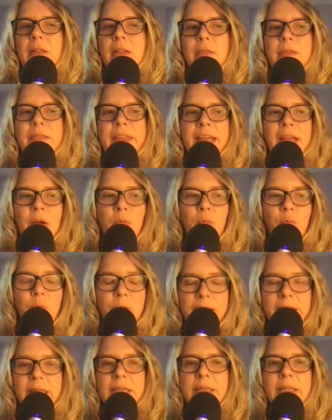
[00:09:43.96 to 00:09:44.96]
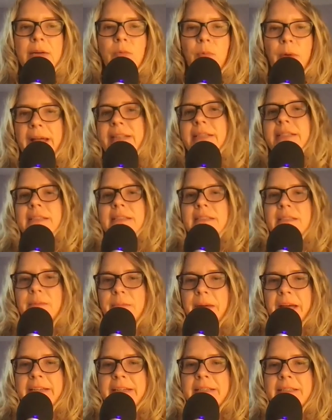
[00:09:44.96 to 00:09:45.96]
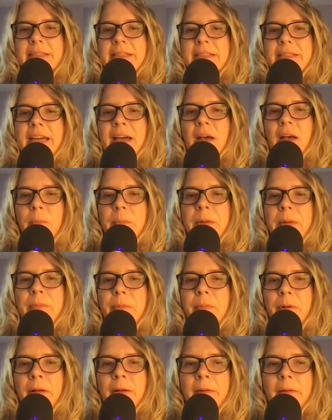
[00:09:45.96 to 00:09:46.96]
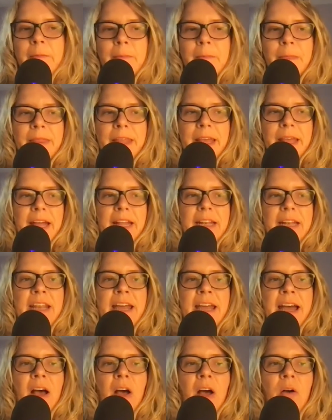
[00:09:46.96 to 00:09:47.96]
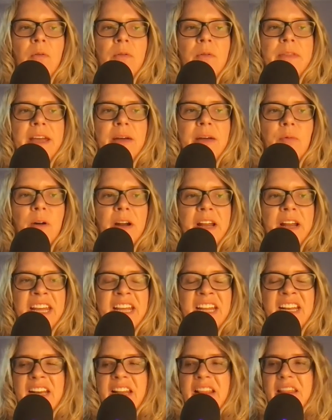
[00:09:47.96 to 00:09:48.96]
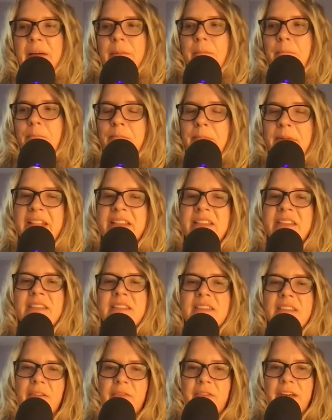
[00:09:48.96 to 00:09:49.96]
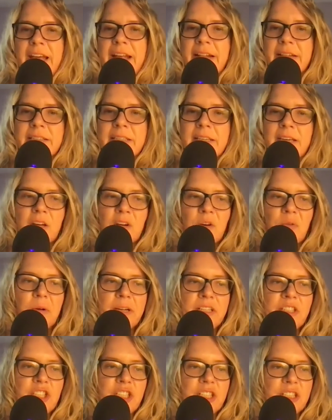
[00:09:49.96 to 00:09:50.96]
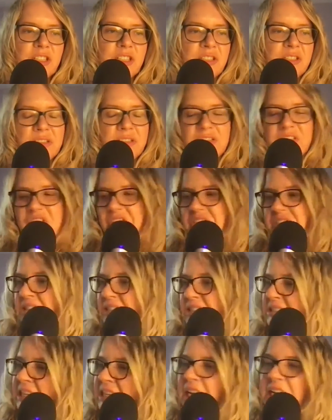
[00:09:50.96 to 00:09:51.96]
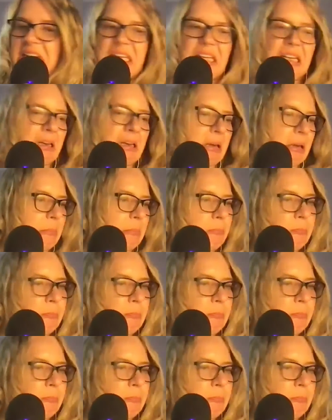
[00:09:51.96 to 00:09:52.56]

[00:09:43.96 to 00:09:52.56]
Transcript: they really went into medicine to help people. And now they were in the midst of it, which it's just studying and